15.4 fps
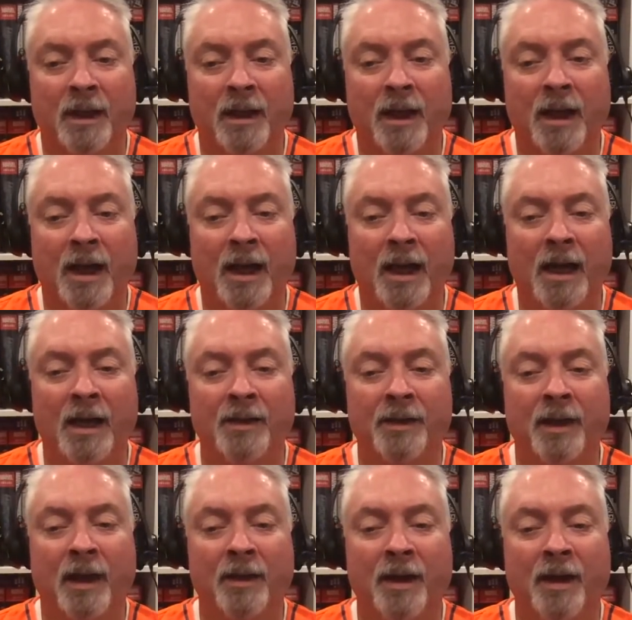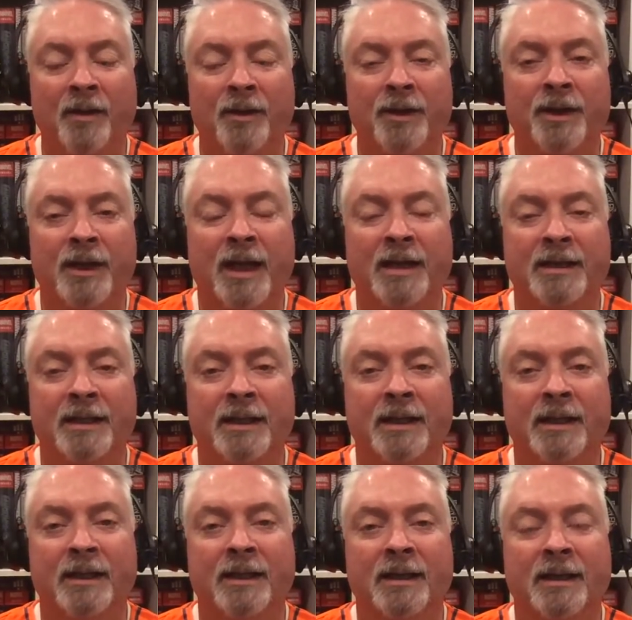Uh, an- another good
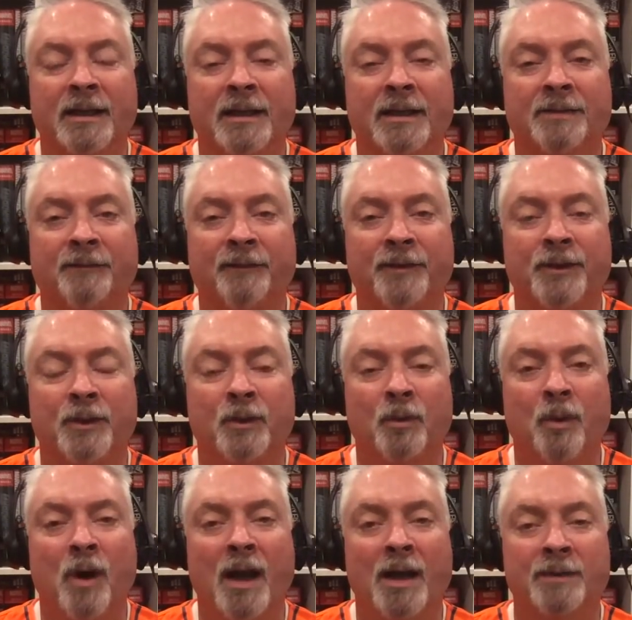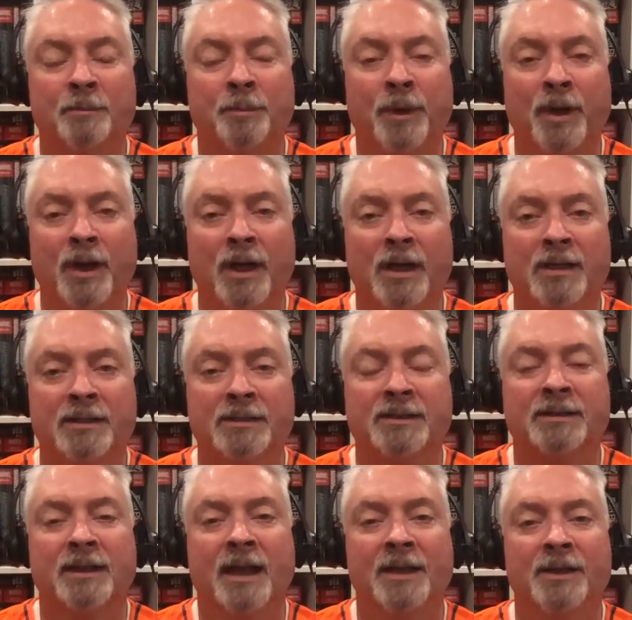idea if you want books
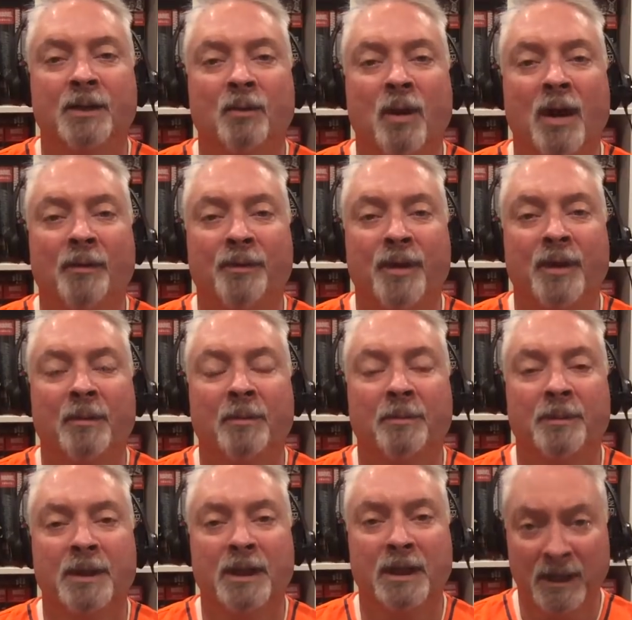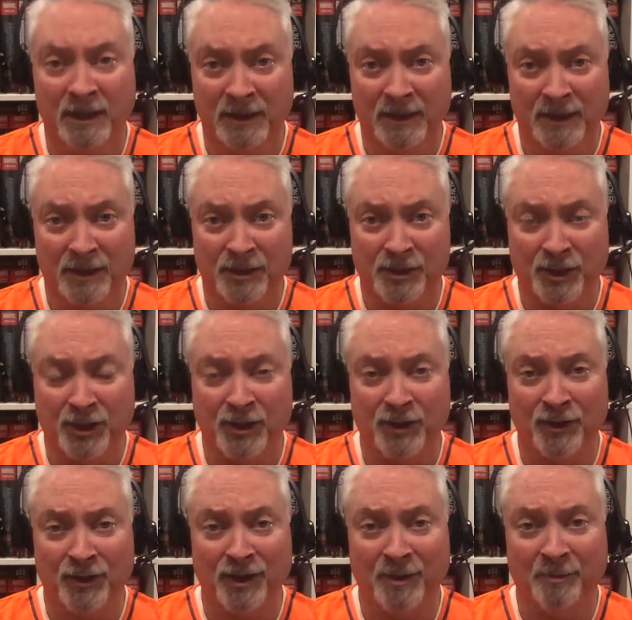and you want them
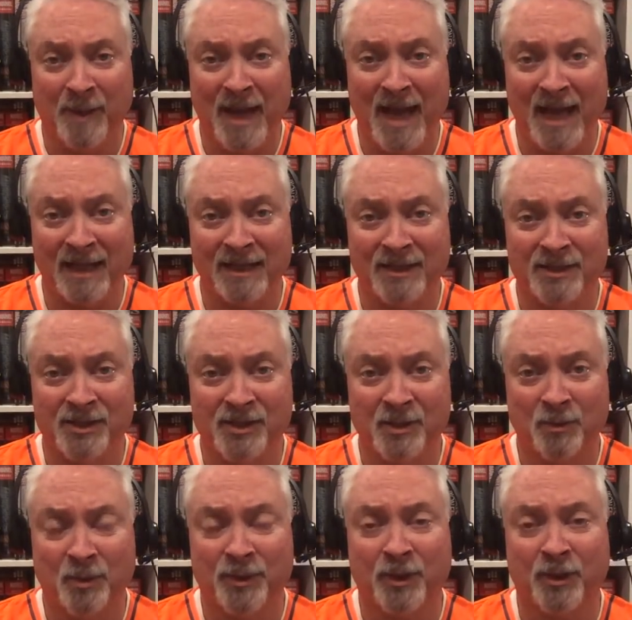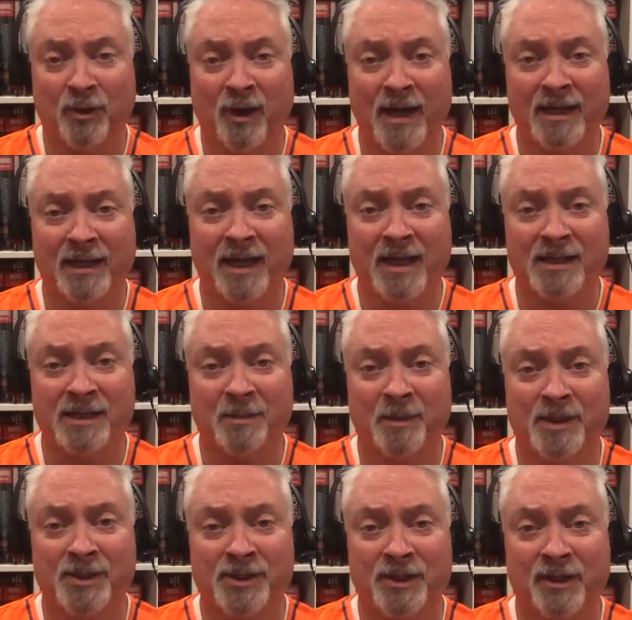securely packaged with great customer
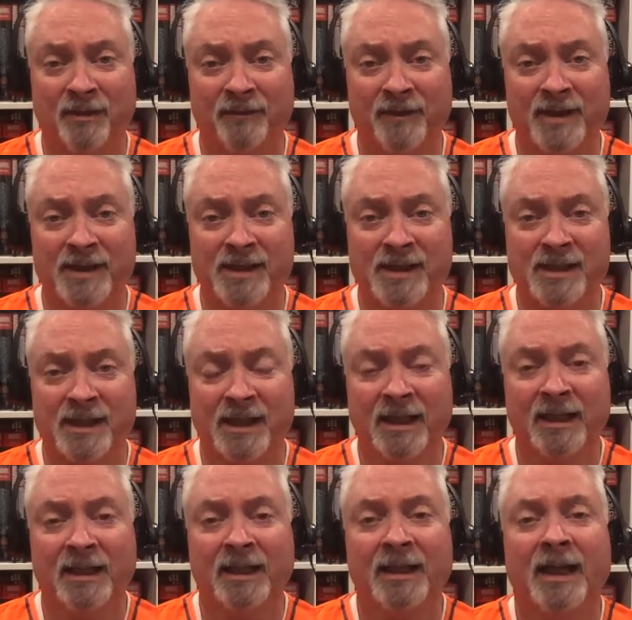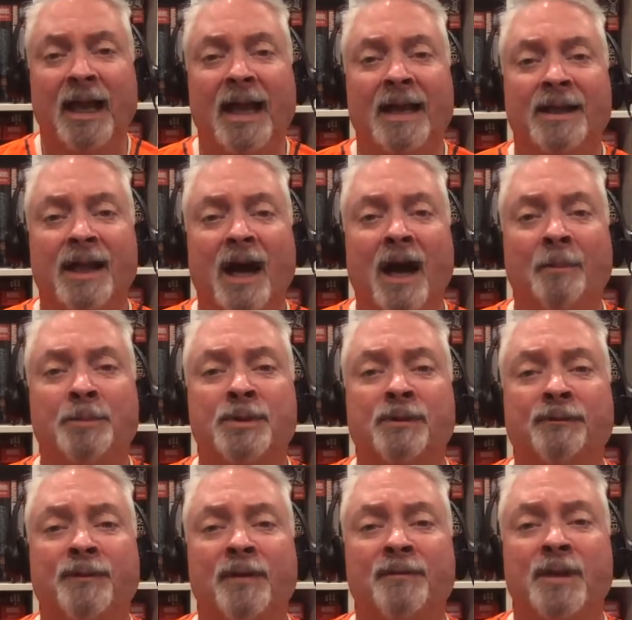service and up to
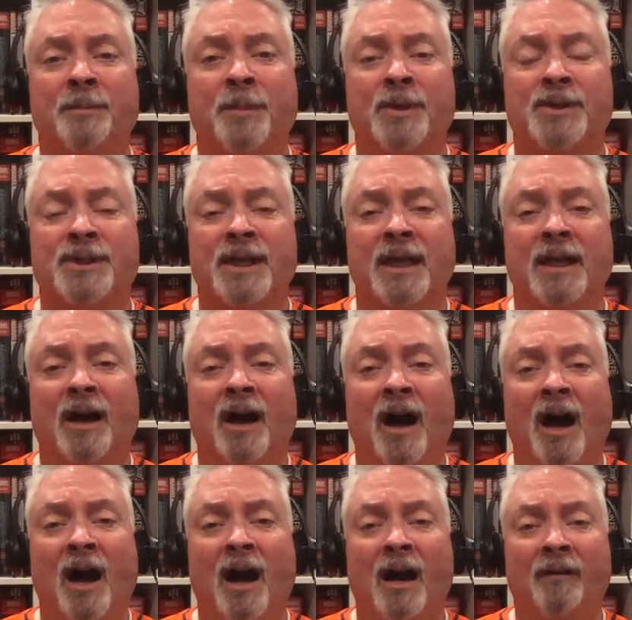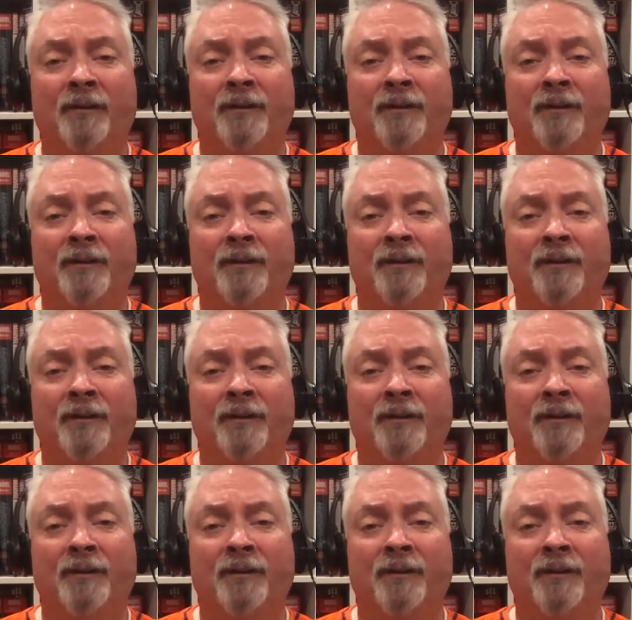50% off